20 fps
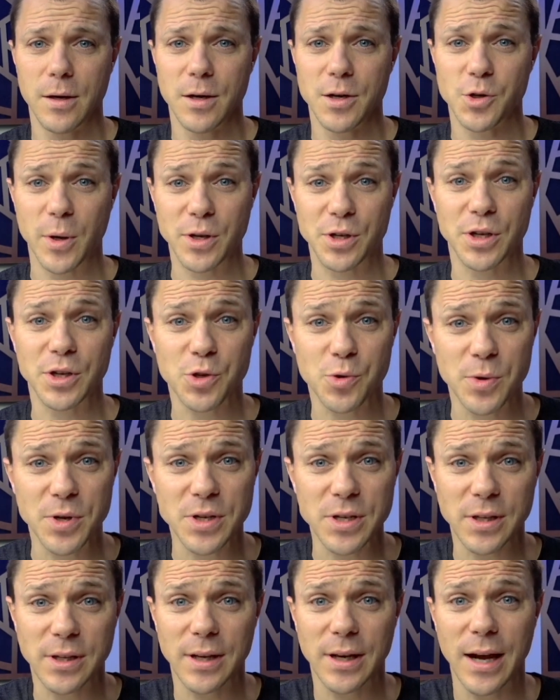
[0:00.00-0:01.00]
So I just
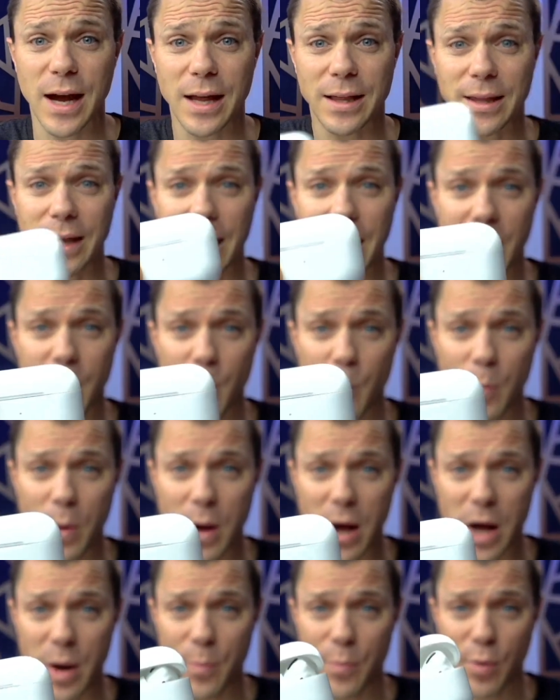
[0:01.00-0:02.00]
recently got the
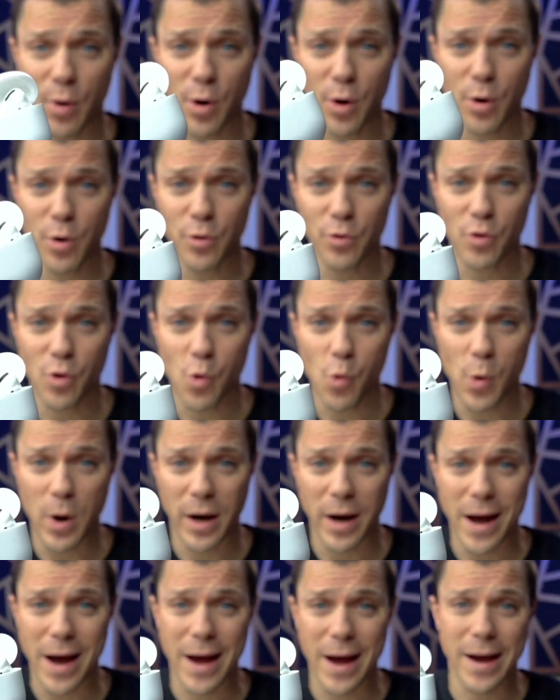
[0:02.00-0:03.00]
AirPod Pros when
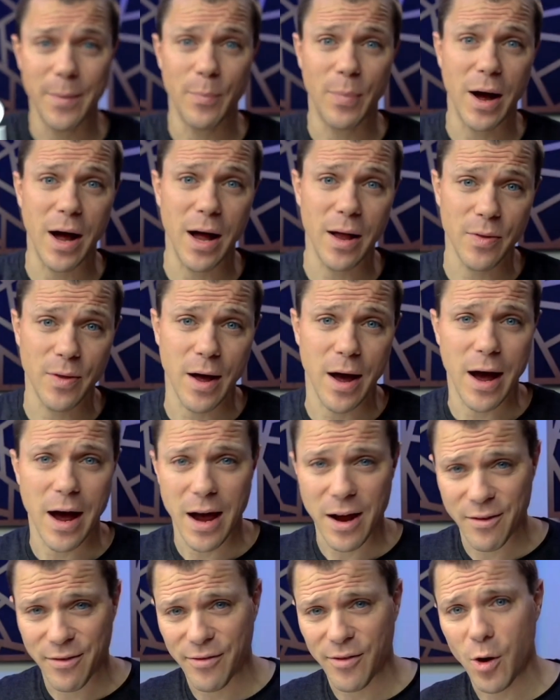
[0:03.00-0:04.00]
I bought the
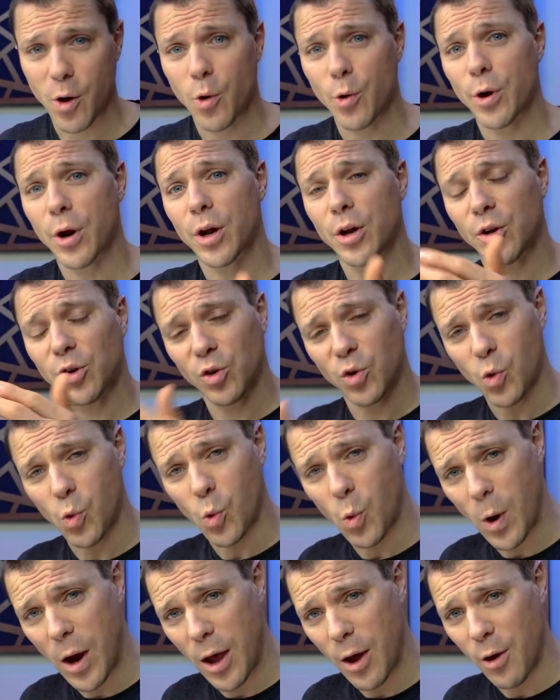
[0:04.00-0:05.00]
iPhone
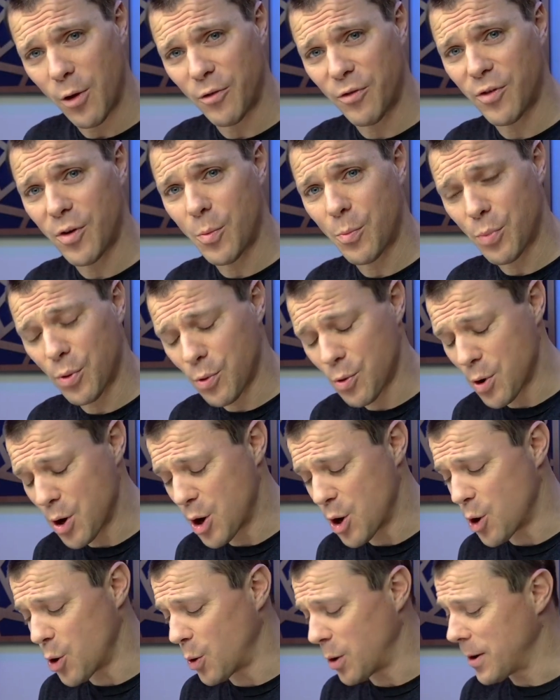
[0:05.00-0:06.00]
12
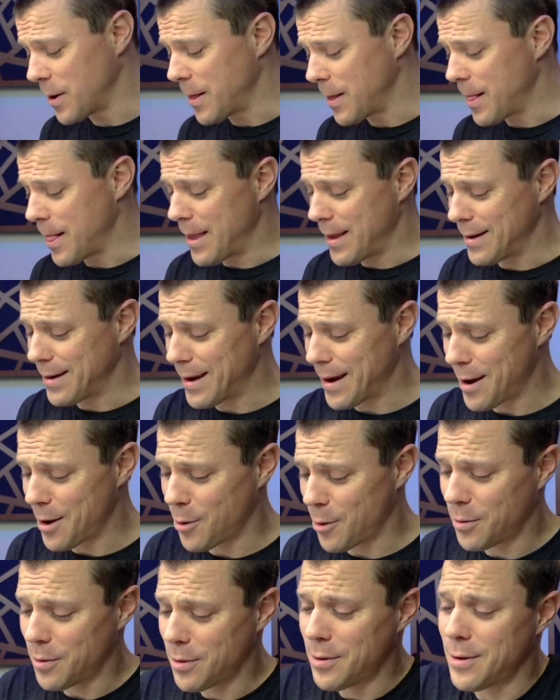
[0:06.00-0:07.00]
Pro.
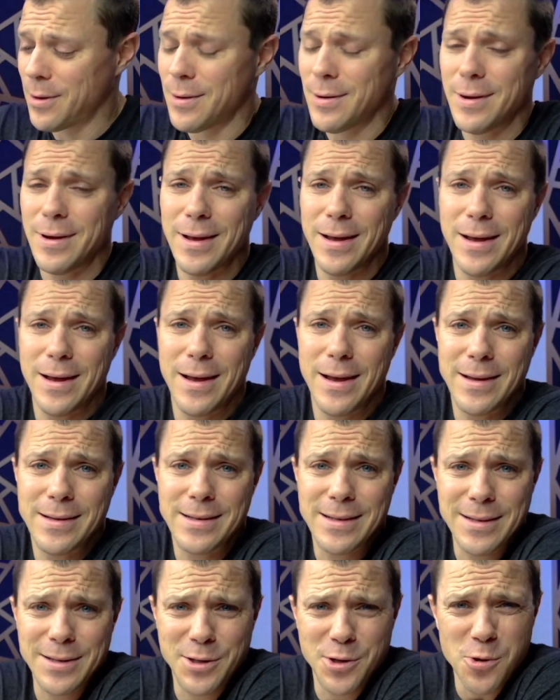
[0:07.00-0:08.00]
Now, is
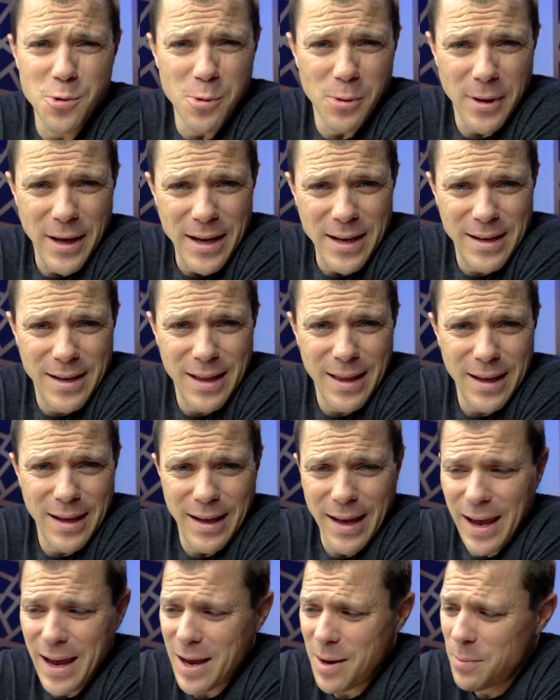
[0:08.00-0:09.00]
it too late to the
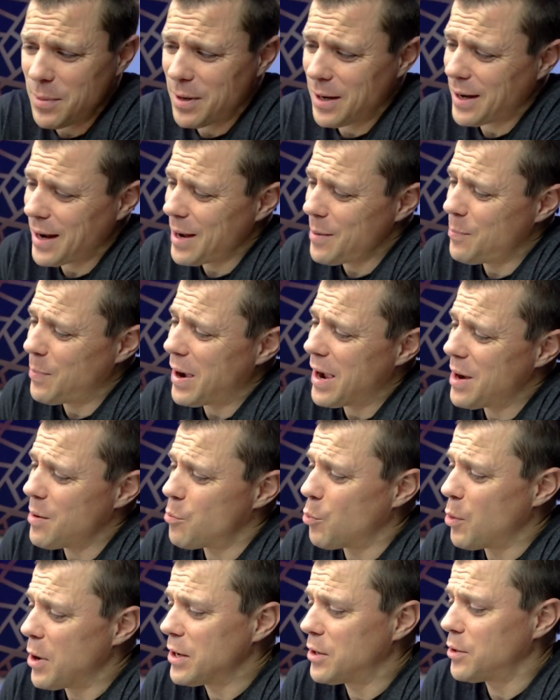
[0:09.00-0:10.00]
game? Did I buy
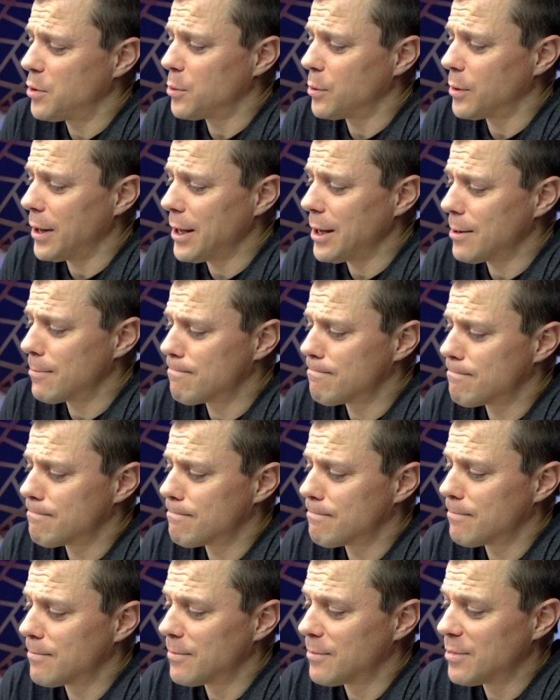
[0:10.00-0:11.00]
them way too late?
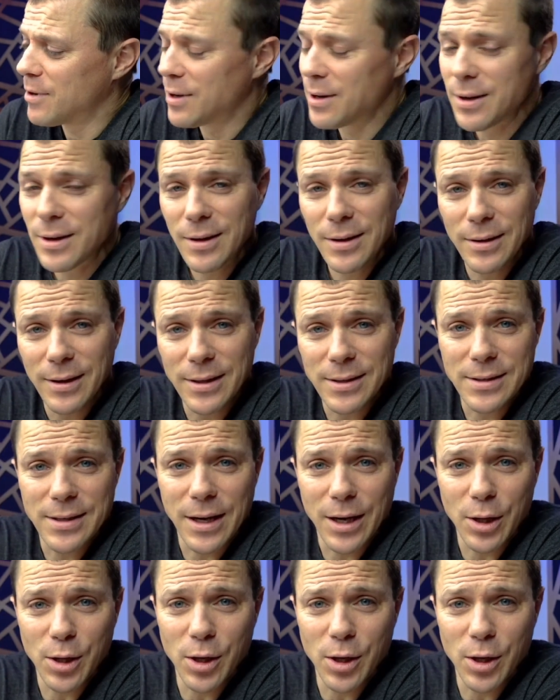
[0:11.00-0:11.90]
Let's take a